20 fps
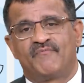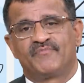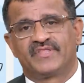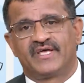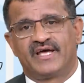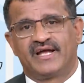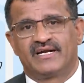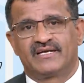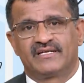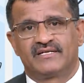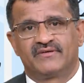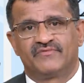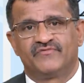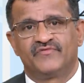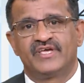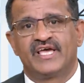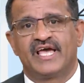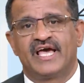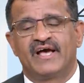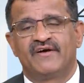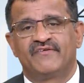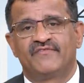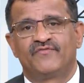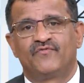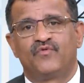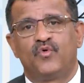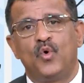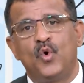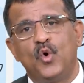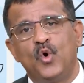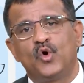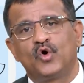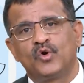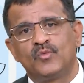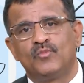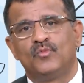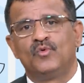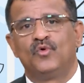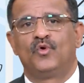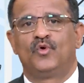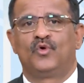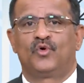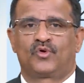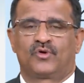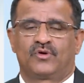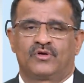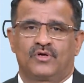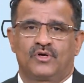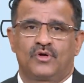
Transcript: that, we have 4 more